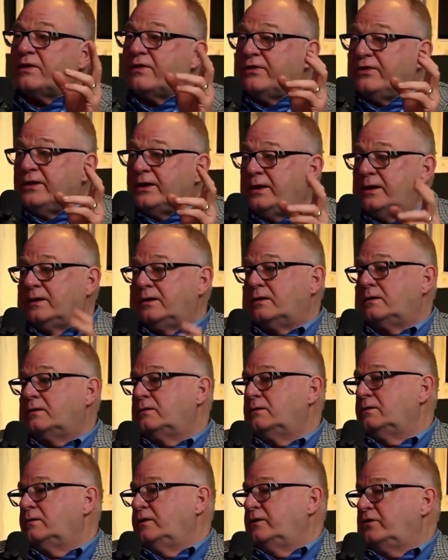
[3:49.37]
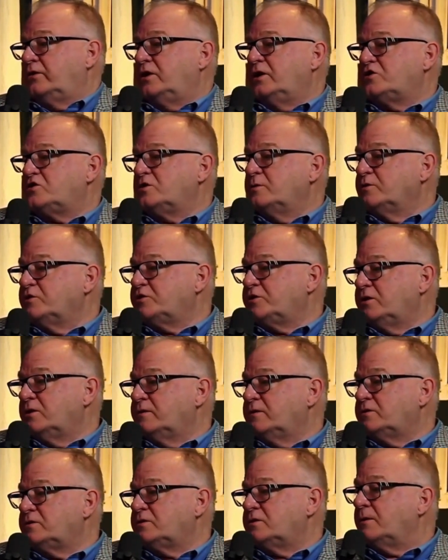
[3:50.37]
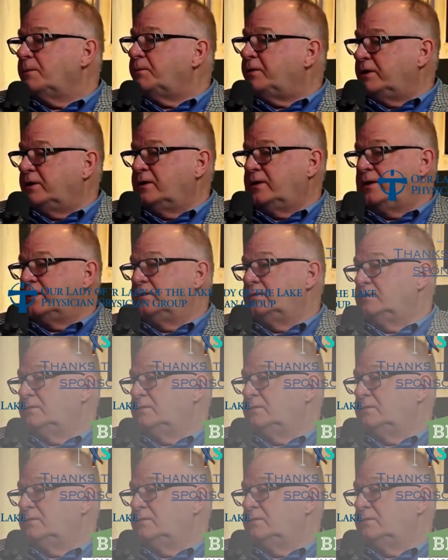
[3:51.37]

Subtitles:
thing is customer service, period.